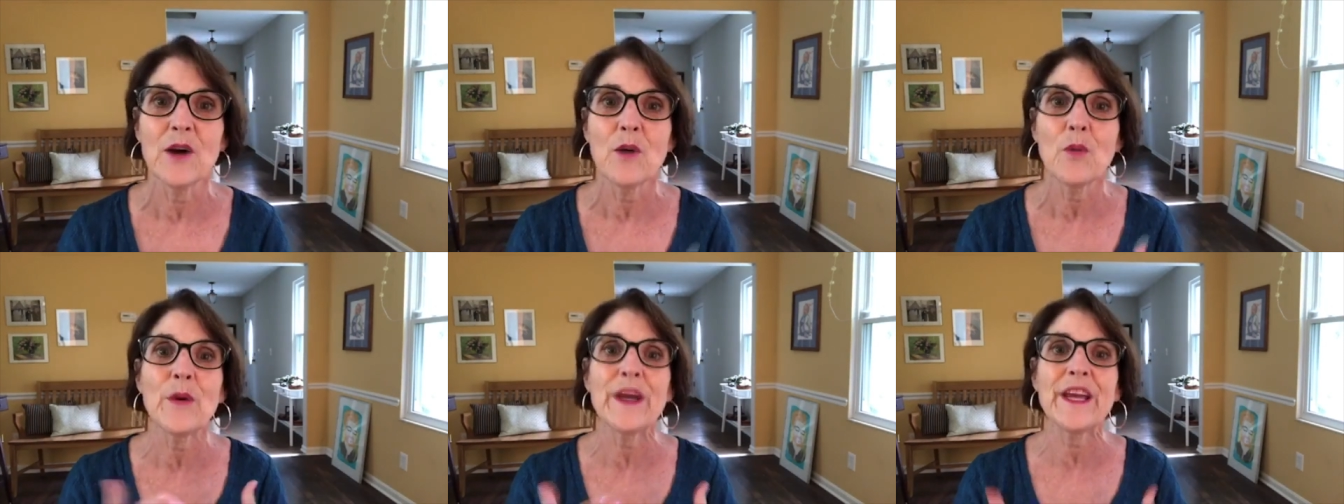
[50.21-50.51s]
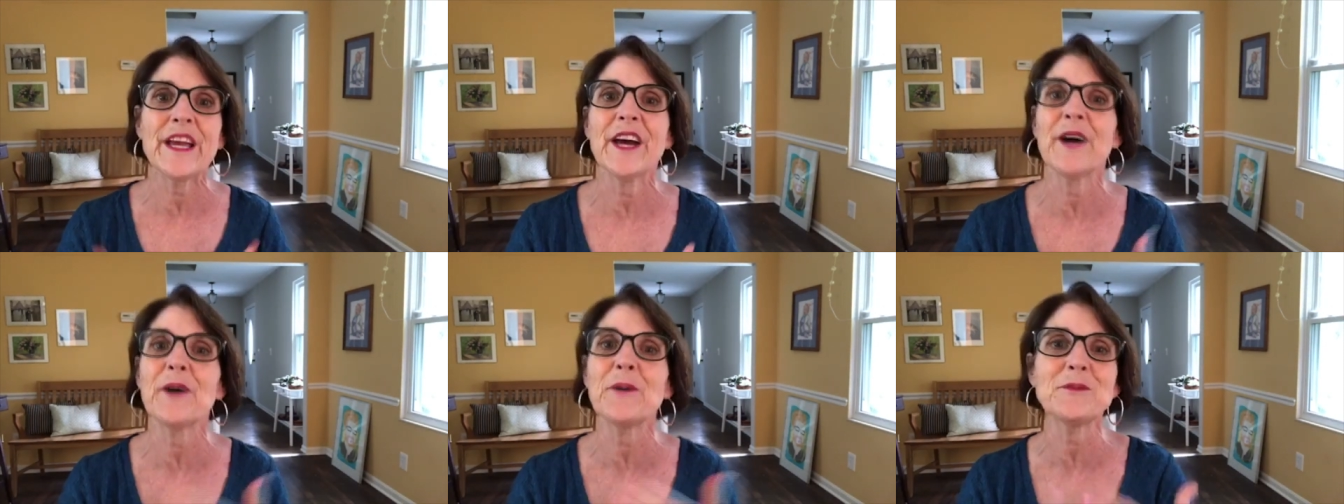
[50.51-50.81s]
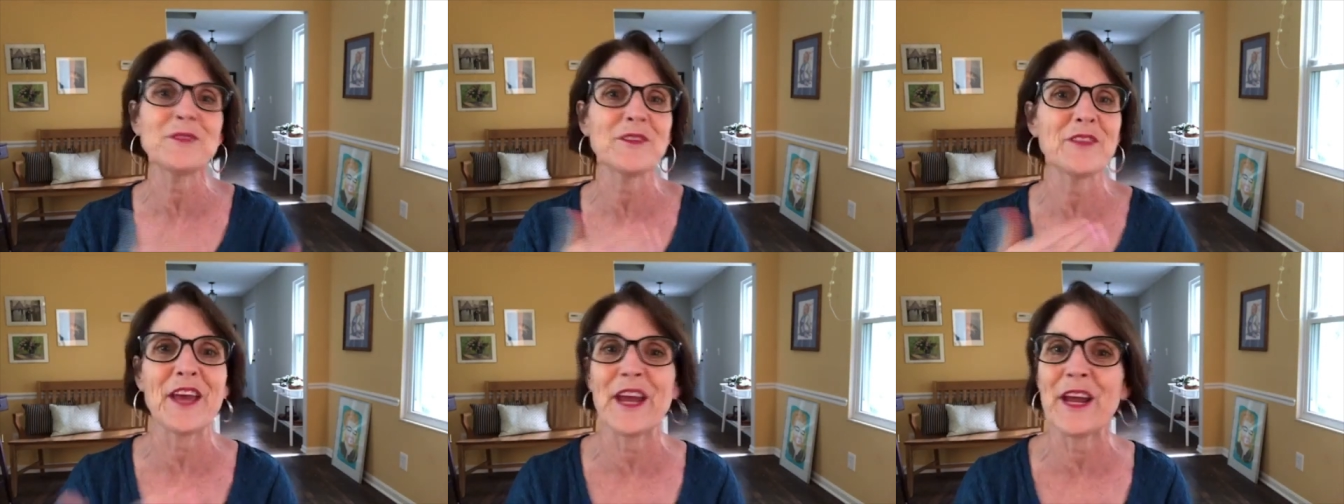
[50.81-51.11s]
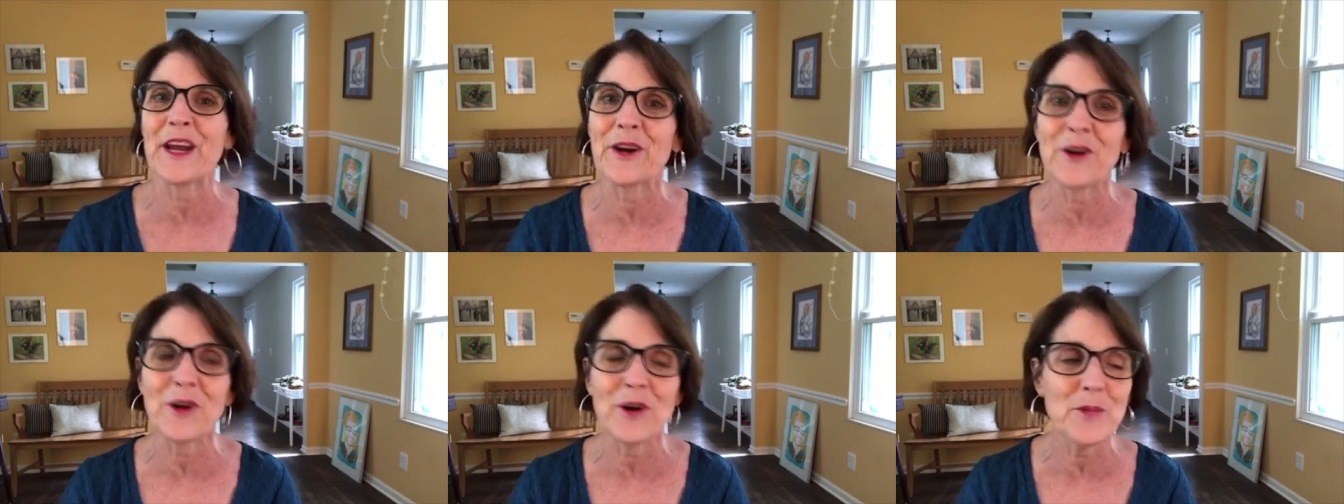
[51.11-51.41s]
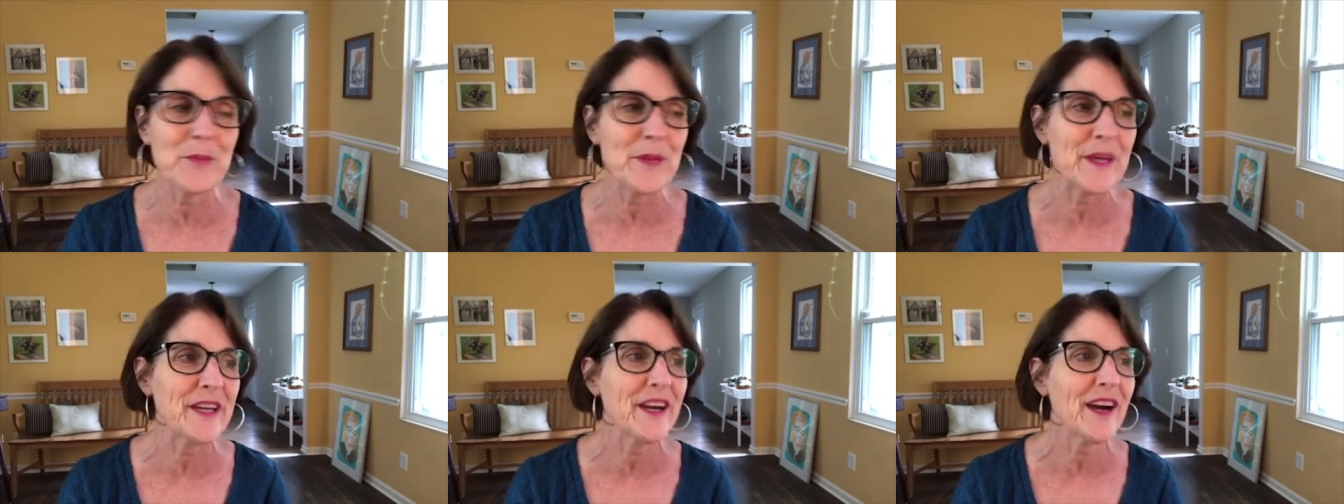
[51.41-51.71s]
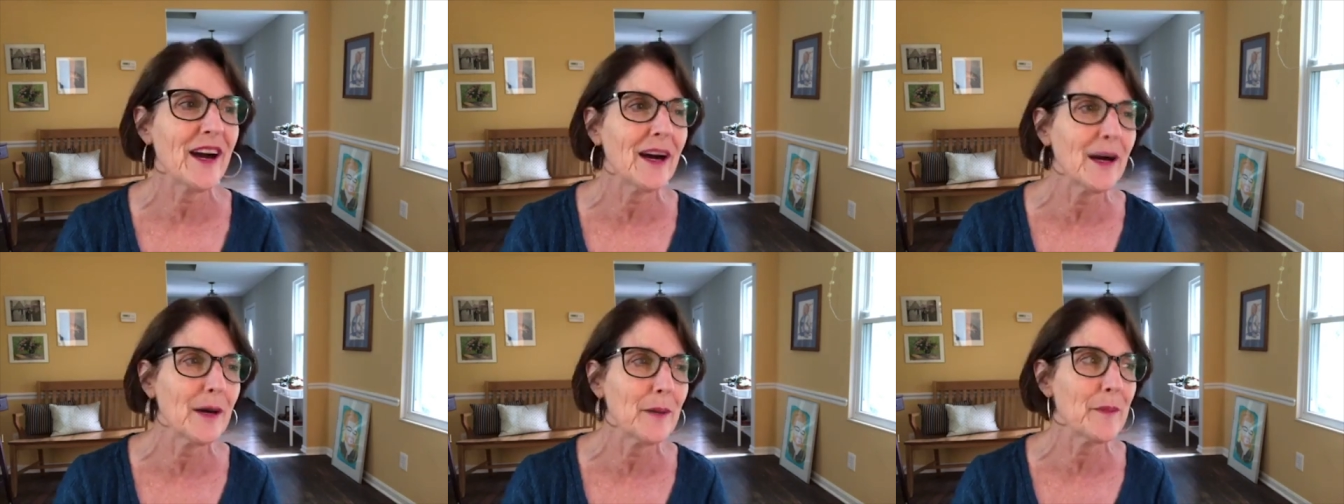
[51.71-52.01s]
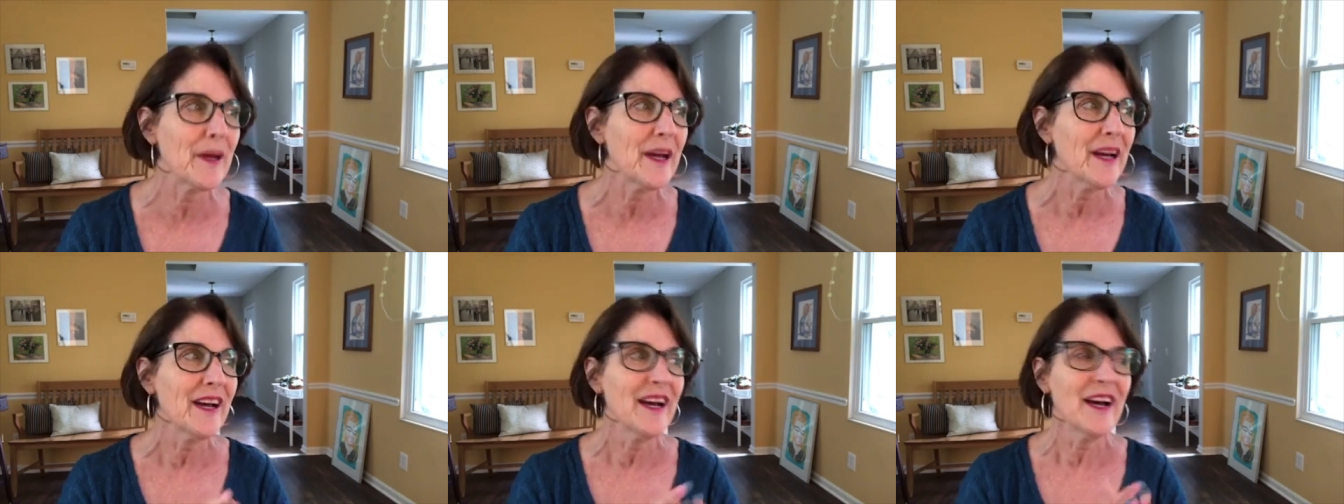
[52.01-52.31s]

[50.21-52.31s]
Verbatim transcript: We helped the Arrow become,